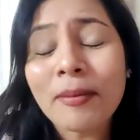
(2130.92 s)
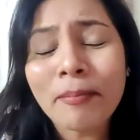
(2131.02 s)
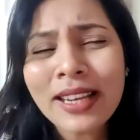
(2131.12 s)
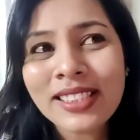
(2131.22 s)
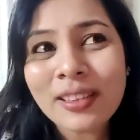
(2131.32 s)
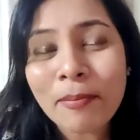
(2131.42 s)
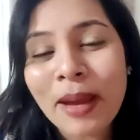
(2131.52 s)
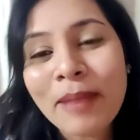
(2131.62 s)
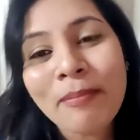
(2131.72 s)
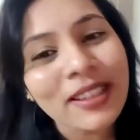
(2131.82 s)
but
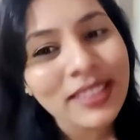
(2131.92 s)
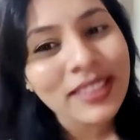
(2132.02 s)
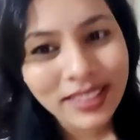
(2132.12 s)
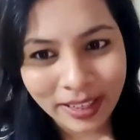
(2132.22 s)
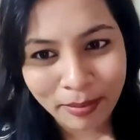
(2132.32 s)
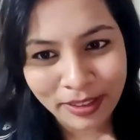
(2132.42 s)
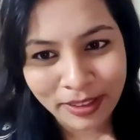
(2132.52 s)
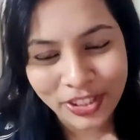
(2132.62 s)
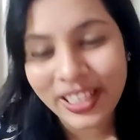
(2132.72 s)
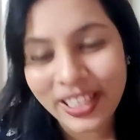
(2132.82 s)
my mother said me,
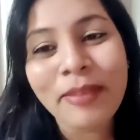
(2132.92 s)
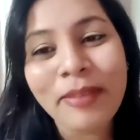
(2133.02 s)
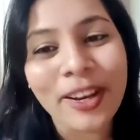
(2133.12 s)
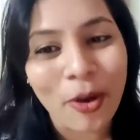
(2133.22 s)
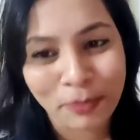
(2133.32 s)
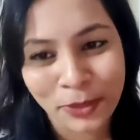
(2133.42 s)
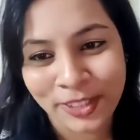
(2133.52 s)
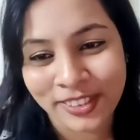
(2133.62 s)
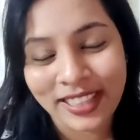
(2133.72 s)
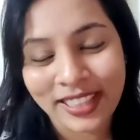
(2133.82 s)
she gave me an
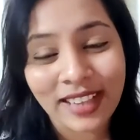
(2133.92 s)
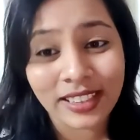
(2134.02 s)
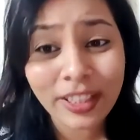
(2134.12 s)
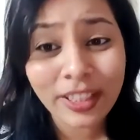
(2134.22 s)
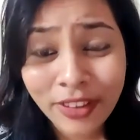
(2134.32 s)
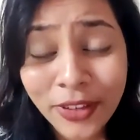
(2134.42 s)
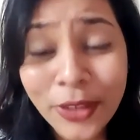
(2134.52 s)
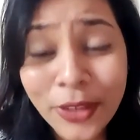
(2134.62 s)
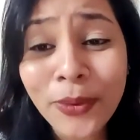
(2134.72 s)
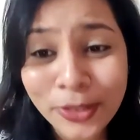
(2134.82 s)
option that if ever
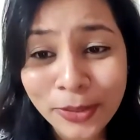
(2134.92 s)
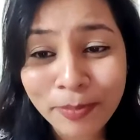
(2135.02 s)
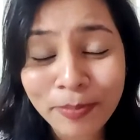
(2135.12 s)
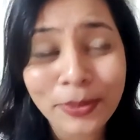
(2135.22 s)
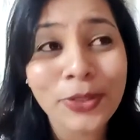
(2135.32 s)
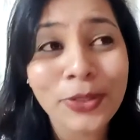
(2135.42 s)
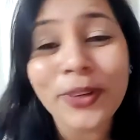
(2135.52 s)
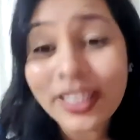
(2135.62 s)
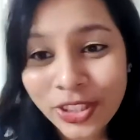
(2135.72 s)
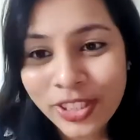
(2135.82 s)
you want to do
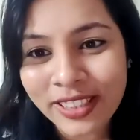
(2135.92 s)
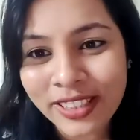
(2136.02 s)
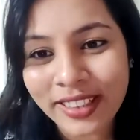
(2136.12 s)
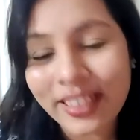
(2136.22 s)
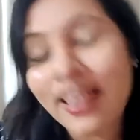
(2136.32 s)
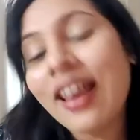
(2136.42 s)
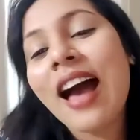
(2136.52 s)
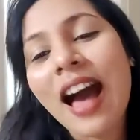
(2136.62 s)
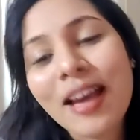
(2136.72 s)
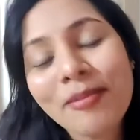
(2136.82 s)
engineering,
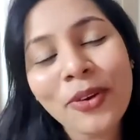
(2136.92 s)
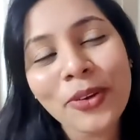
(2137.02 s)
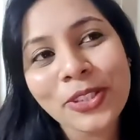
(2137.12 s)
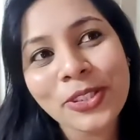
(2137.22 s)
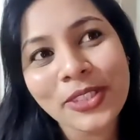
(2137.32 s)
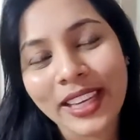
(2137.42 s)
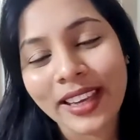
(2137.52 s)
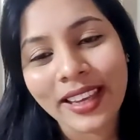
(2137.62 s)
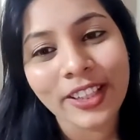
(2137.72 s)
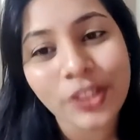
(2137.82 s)
I'm going to
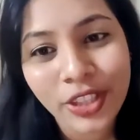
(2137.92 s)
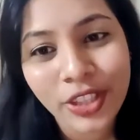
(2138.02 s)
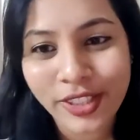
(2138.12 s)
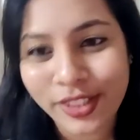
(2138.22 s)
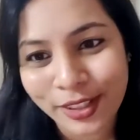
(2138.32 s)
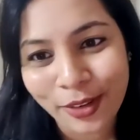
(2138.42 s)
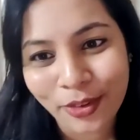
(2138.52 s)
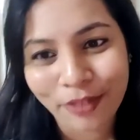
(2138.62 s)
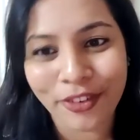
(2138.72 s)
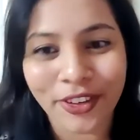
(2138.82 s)
take an education
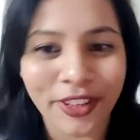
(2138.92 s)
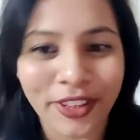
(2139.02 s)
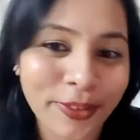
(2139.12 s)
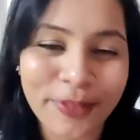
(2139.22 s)
loan for you.